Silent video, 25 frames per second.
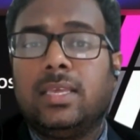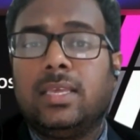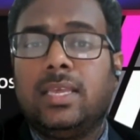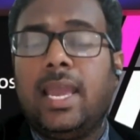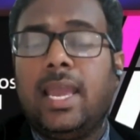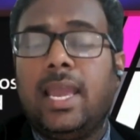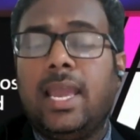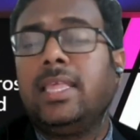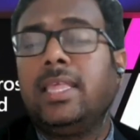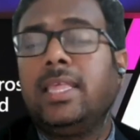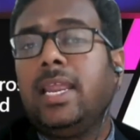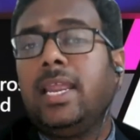
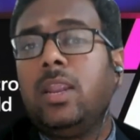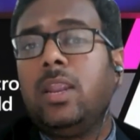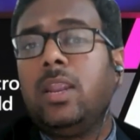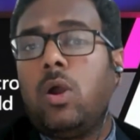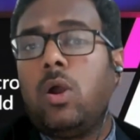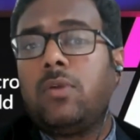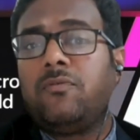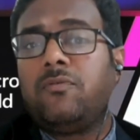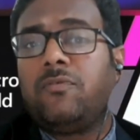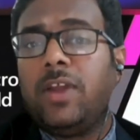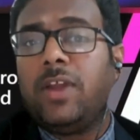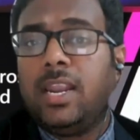as I
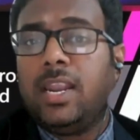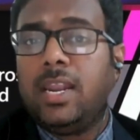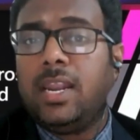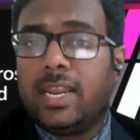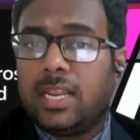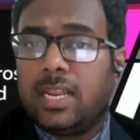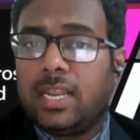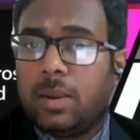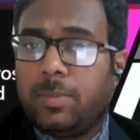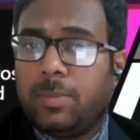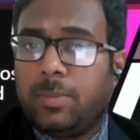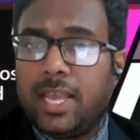not filed
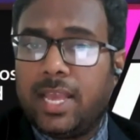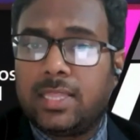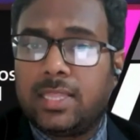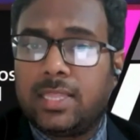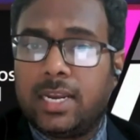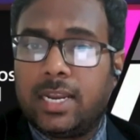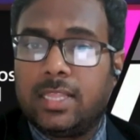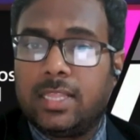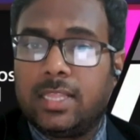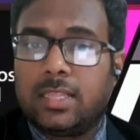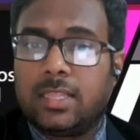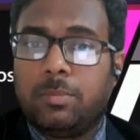income tax
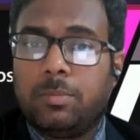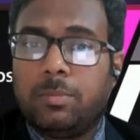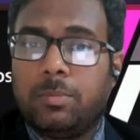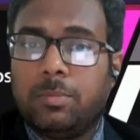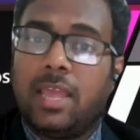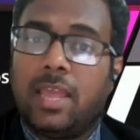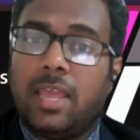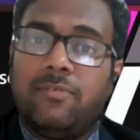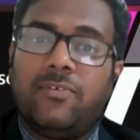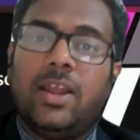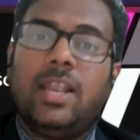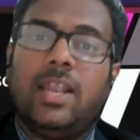returns,
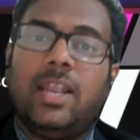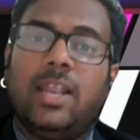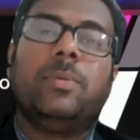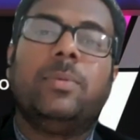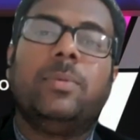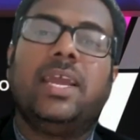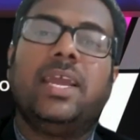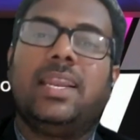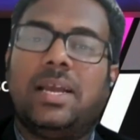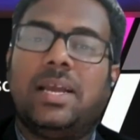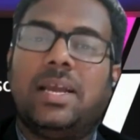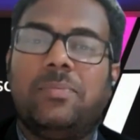but I filed
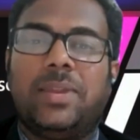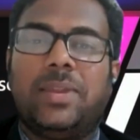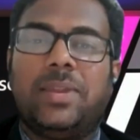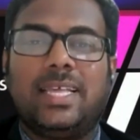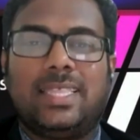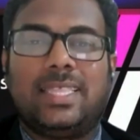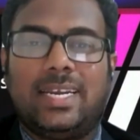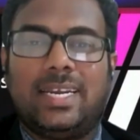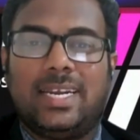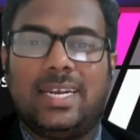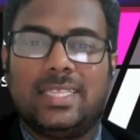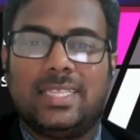my income
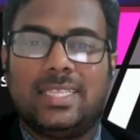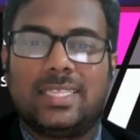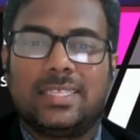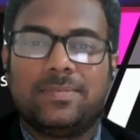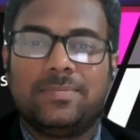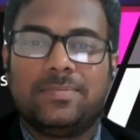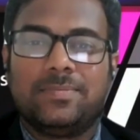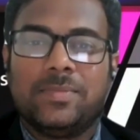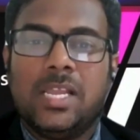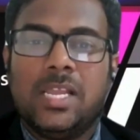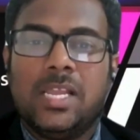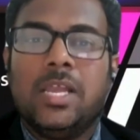tax returns.
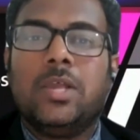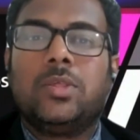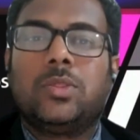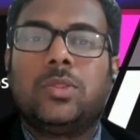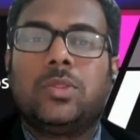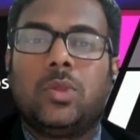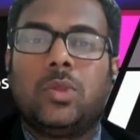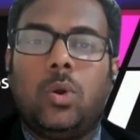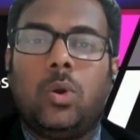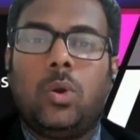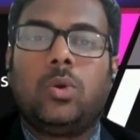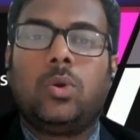
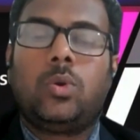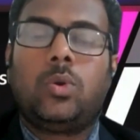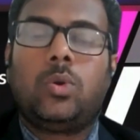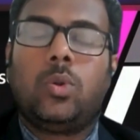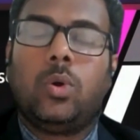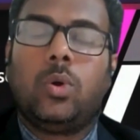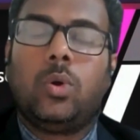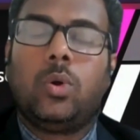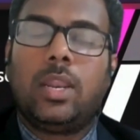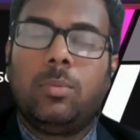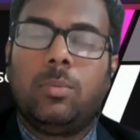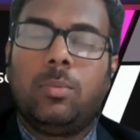So
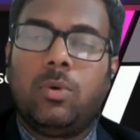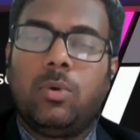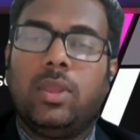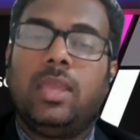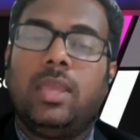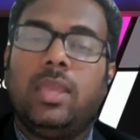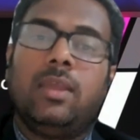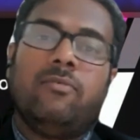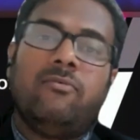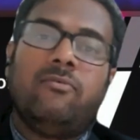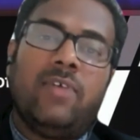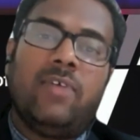to
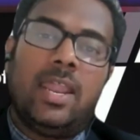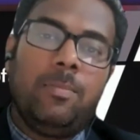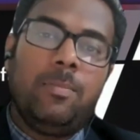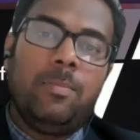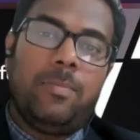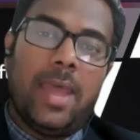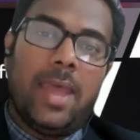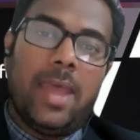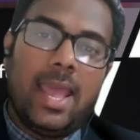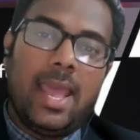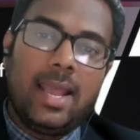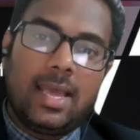remove, when
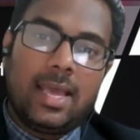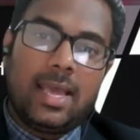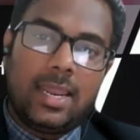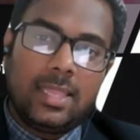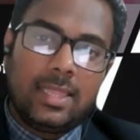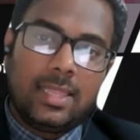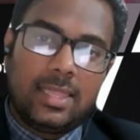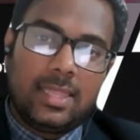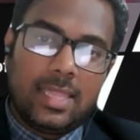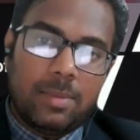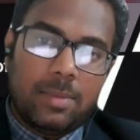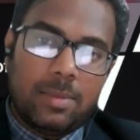bankers
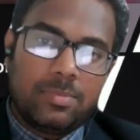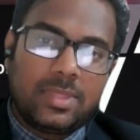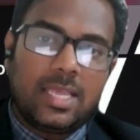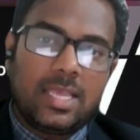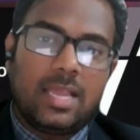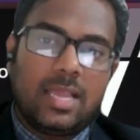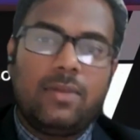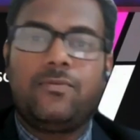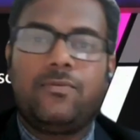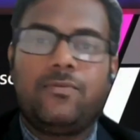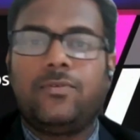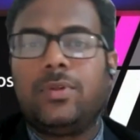
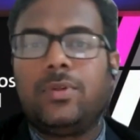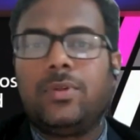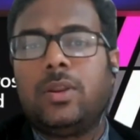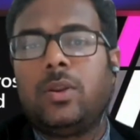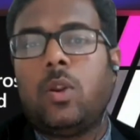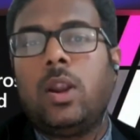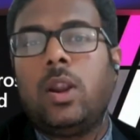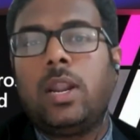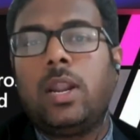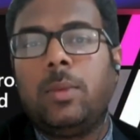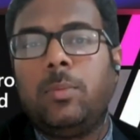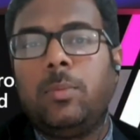themselves
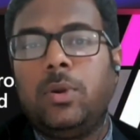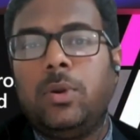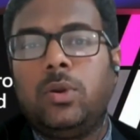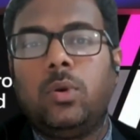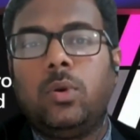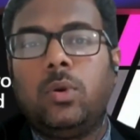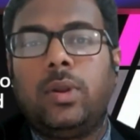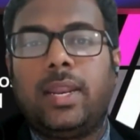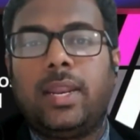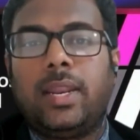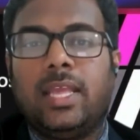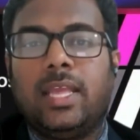not able
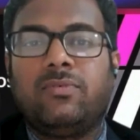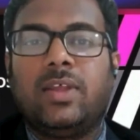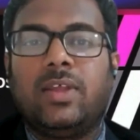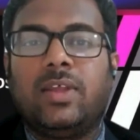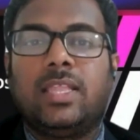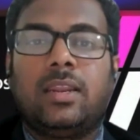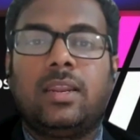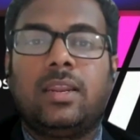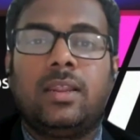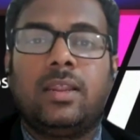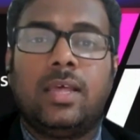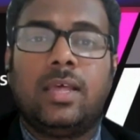to trace
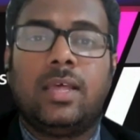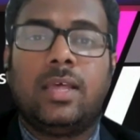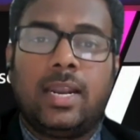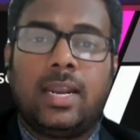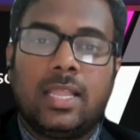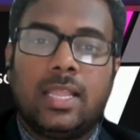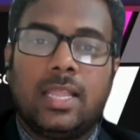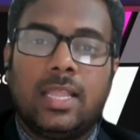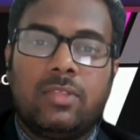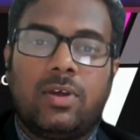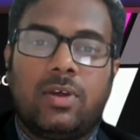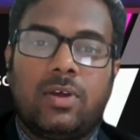whether
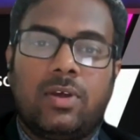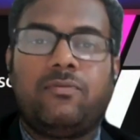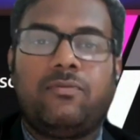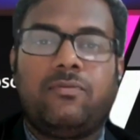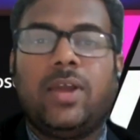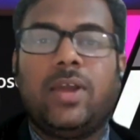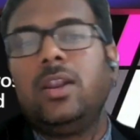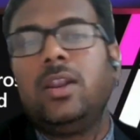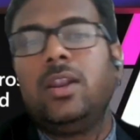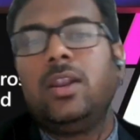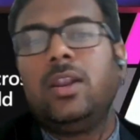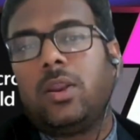returns were
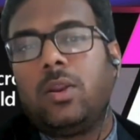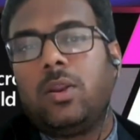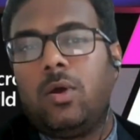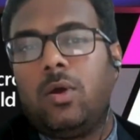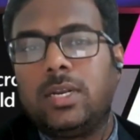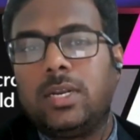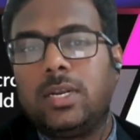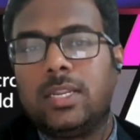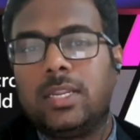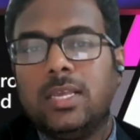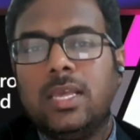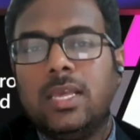filed or
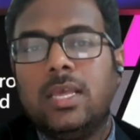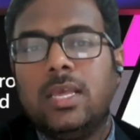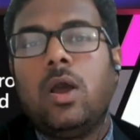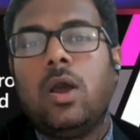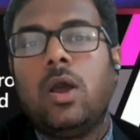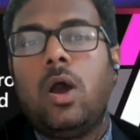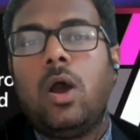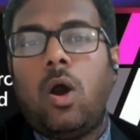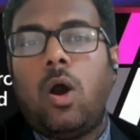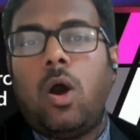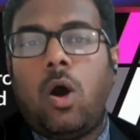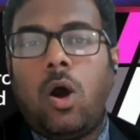not,
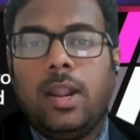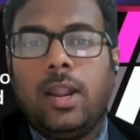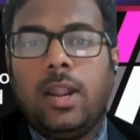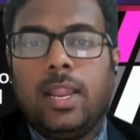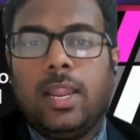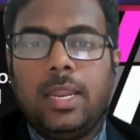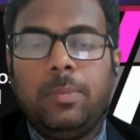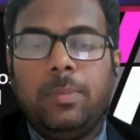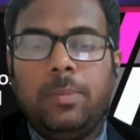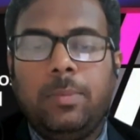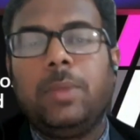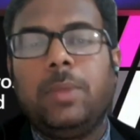
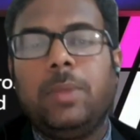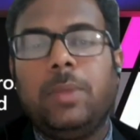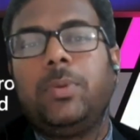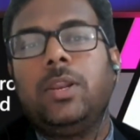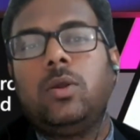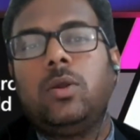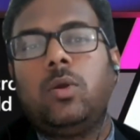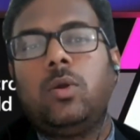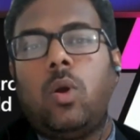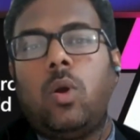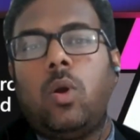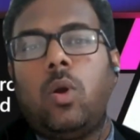ordinary people
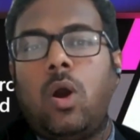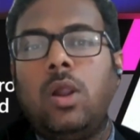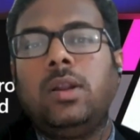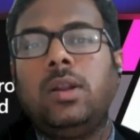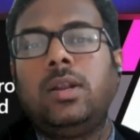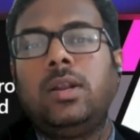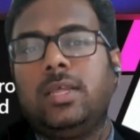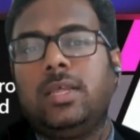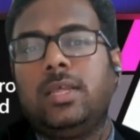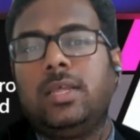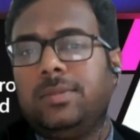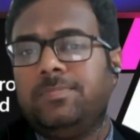
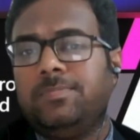can't